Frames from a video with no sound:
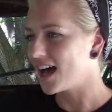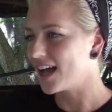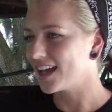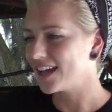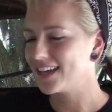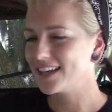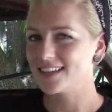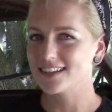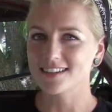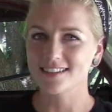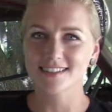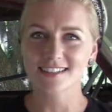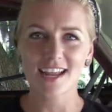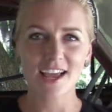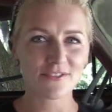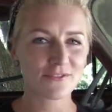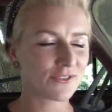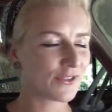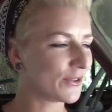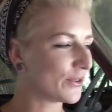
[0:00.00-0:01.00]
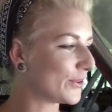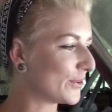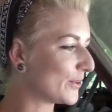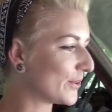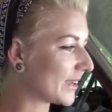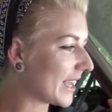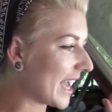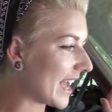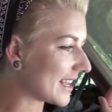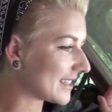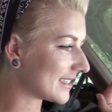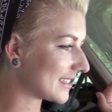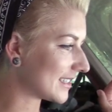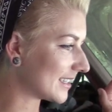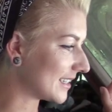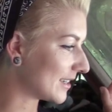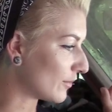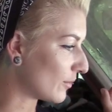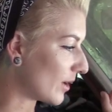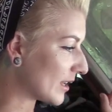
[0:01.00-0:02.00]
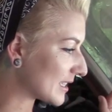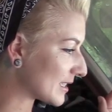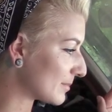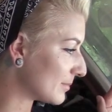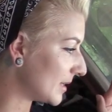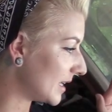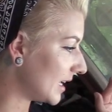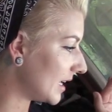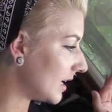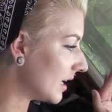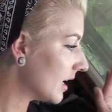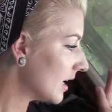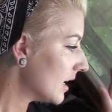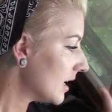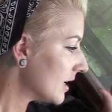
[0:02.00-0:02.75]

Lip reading: His nephew, Gaston, wants me